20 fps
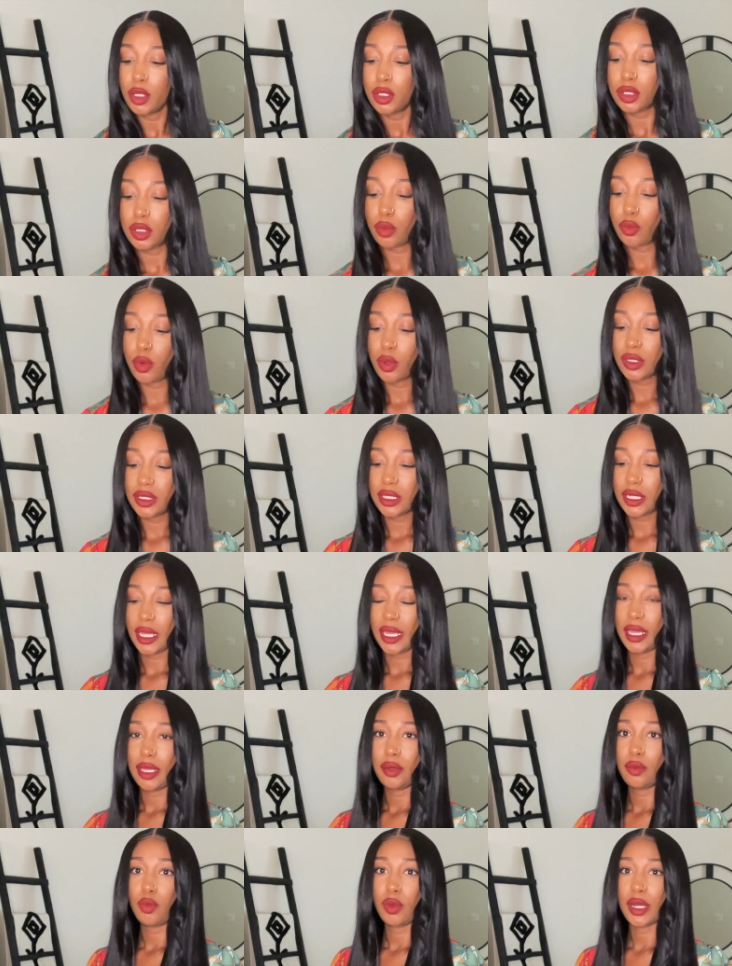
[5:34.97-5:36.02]
Towards the
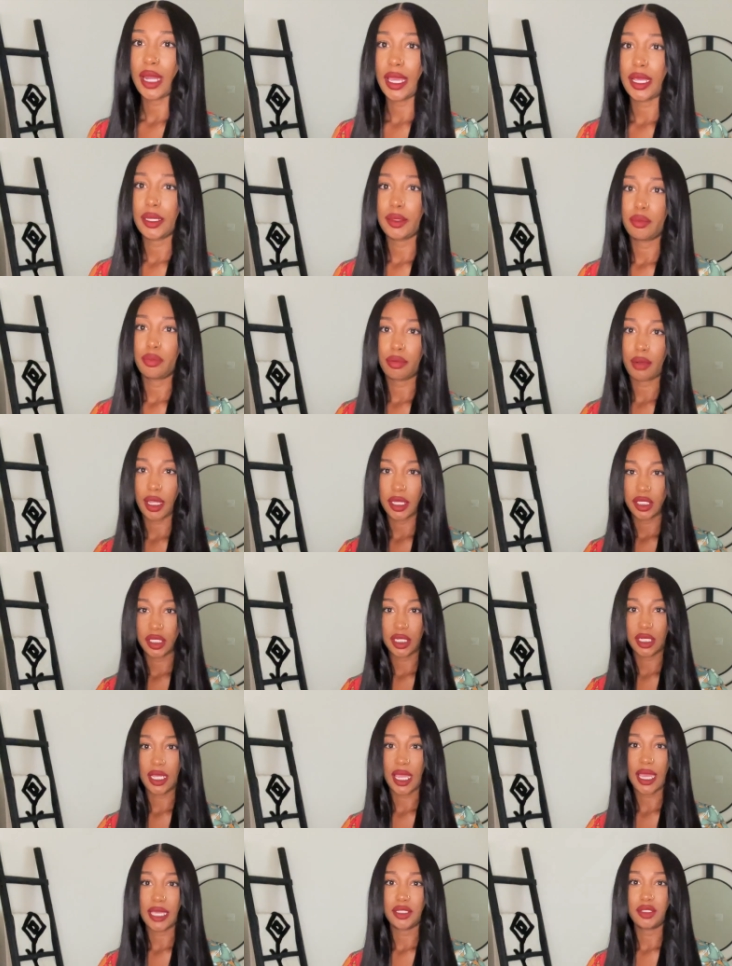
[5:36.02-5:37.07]
end, when I brush
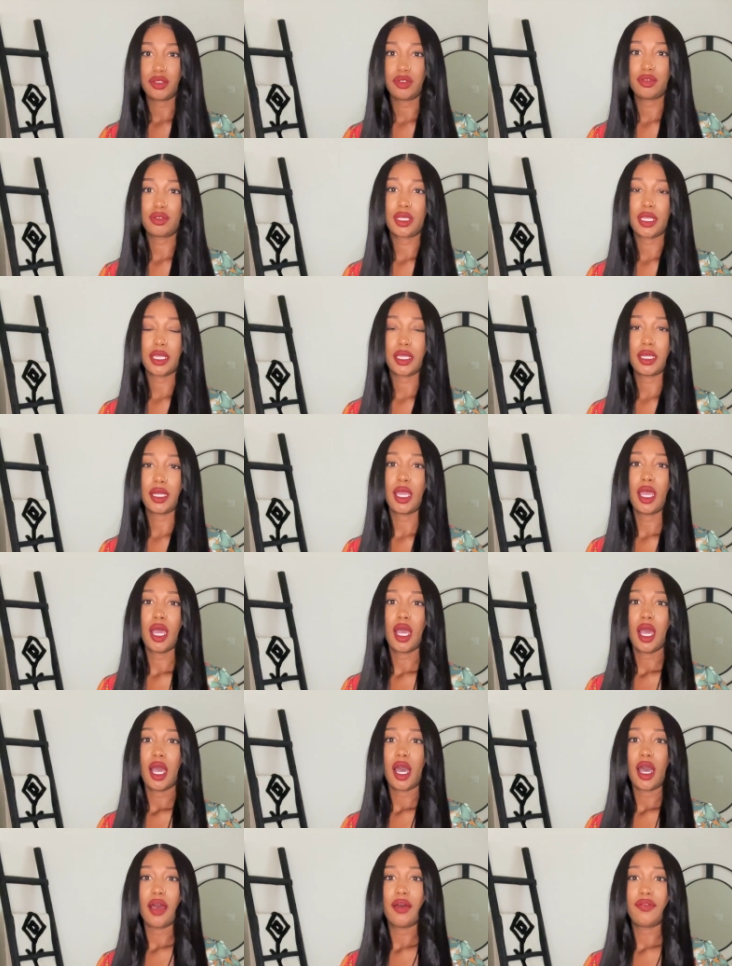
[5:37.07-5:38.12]
it, I do get
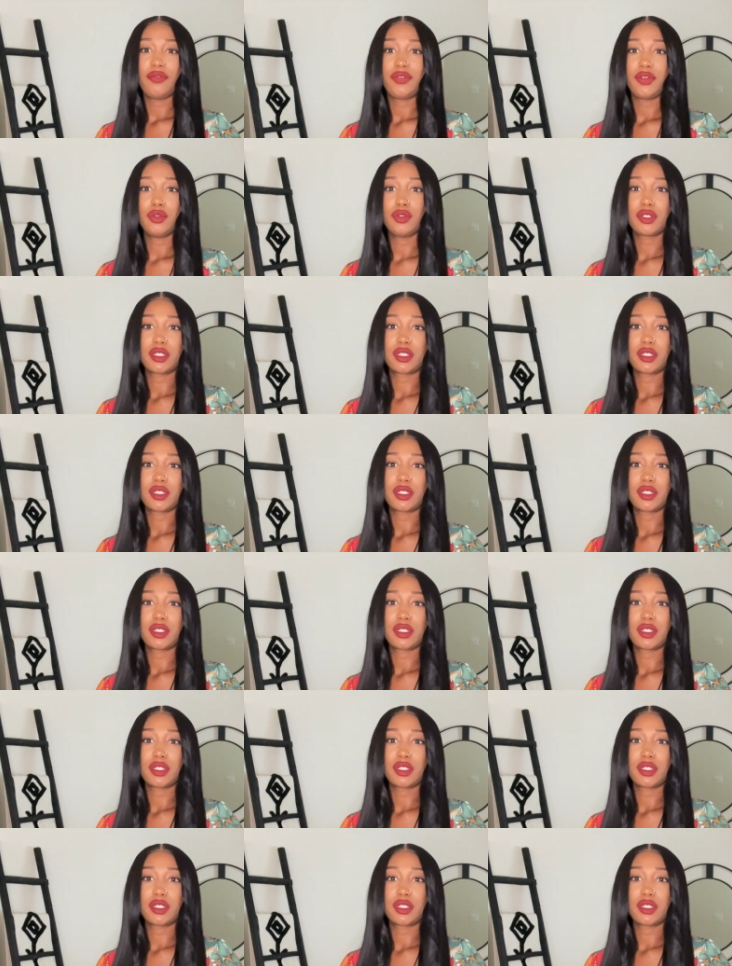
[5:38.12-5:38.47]
a few